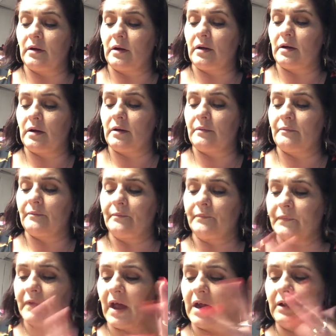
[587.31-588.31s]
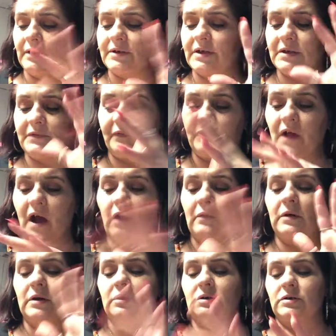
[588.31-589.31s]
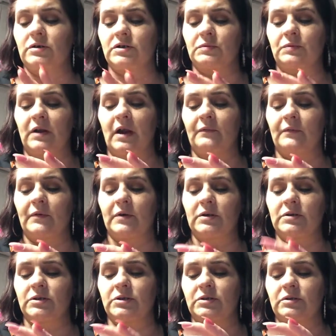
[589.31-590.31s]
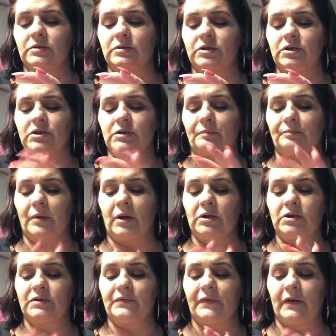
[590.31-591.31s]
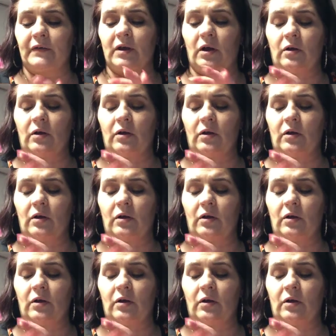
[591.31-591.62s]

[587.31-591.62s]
Um, kind of looks like flowers, whatever. It's just a bunch, very